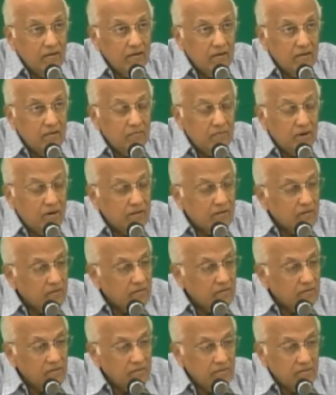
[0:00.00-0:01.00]
And Martha
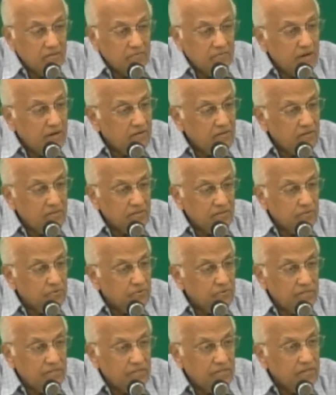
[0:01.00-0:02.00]
thinks that Mary is just
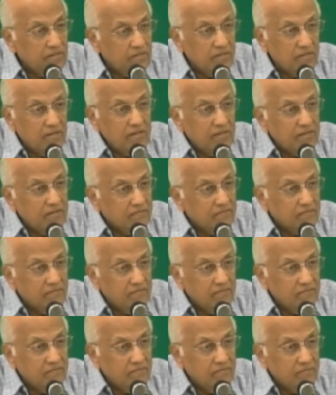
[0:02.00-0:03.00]
wasting her time,
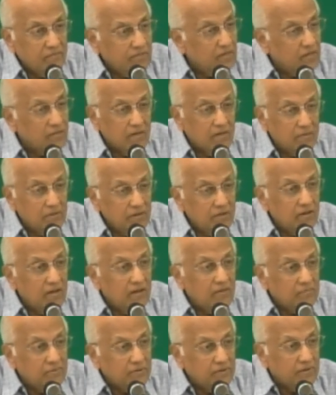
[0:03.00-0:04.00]
not coming to
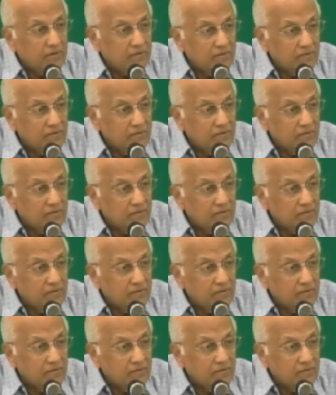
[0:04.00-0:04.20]
help her.